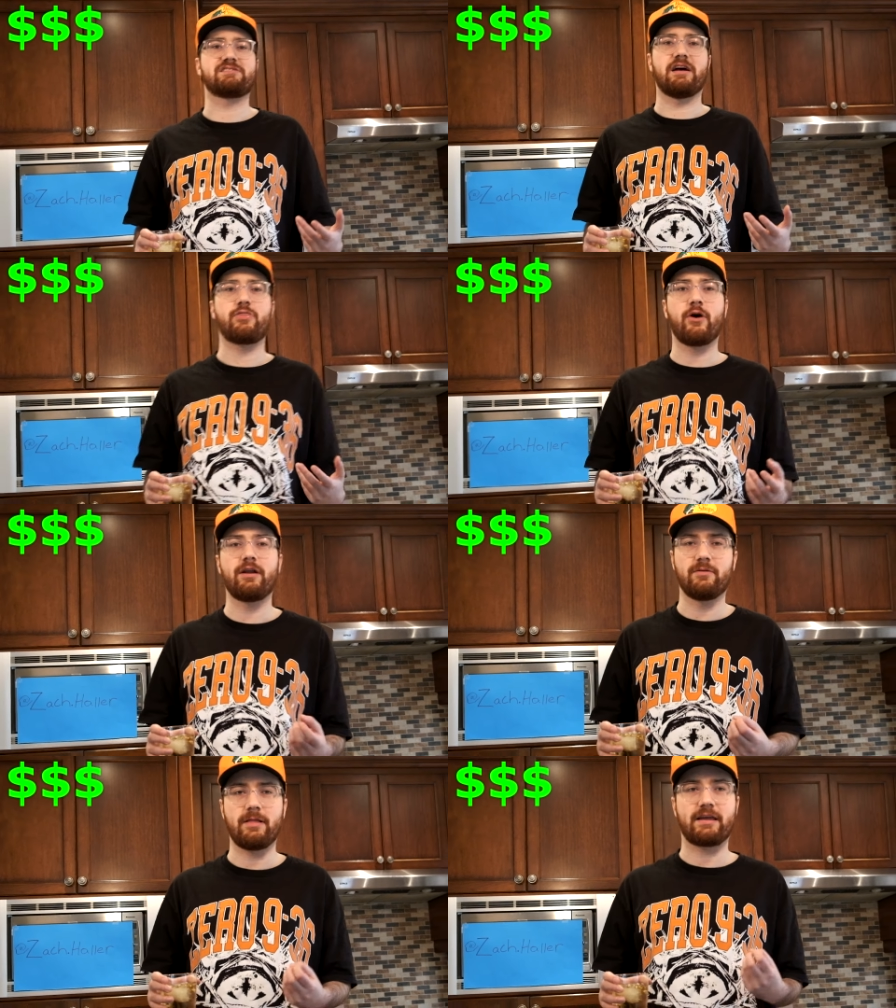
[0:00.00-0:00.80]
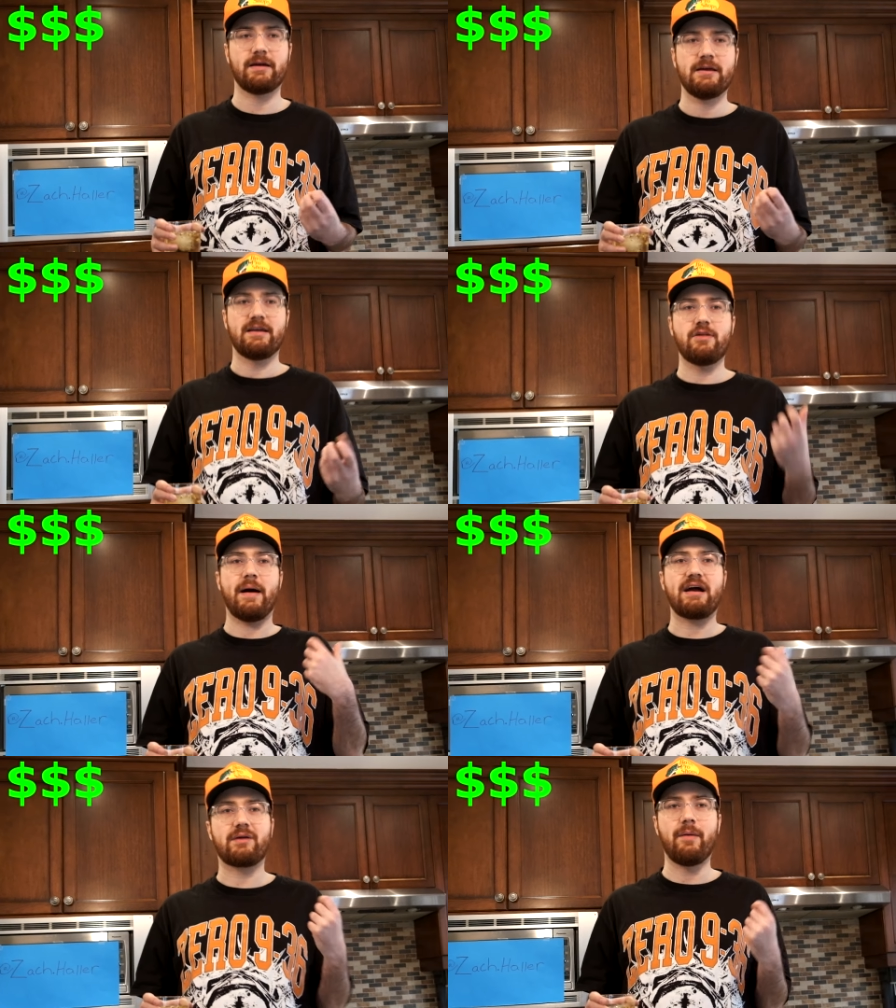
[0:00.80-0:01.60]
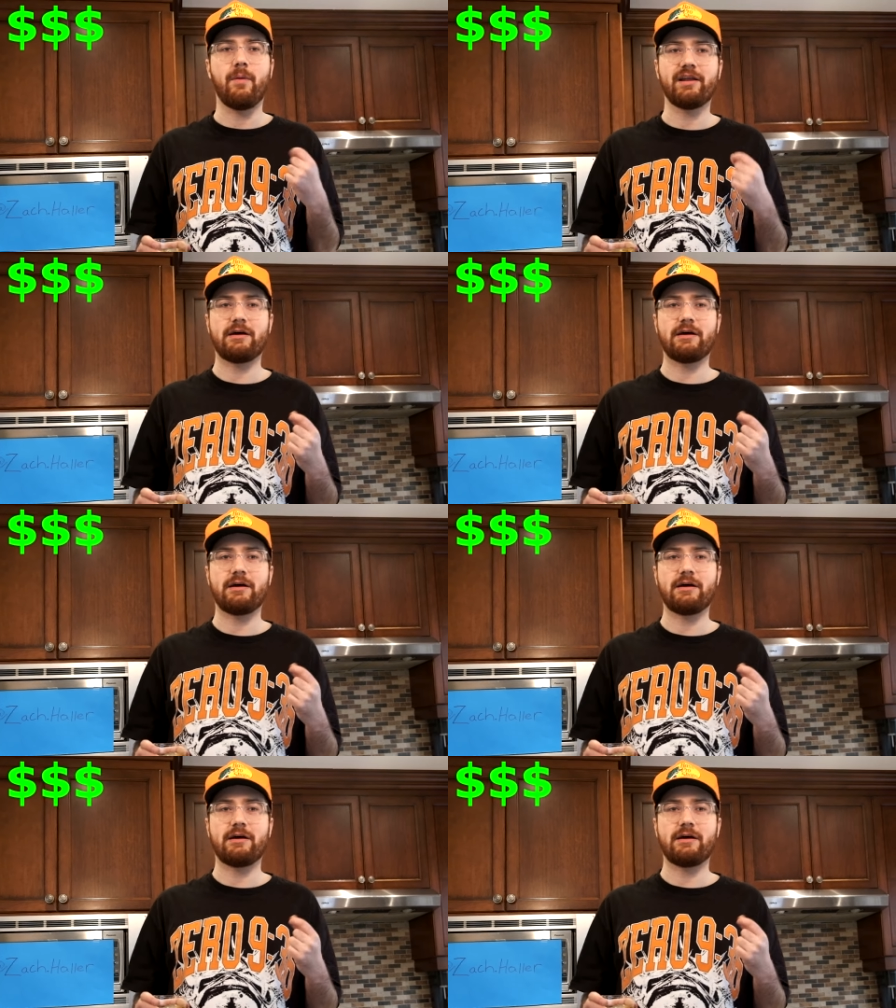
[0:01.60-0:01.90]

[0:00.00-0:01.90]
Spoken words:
I thought it, like, in the back of my mind,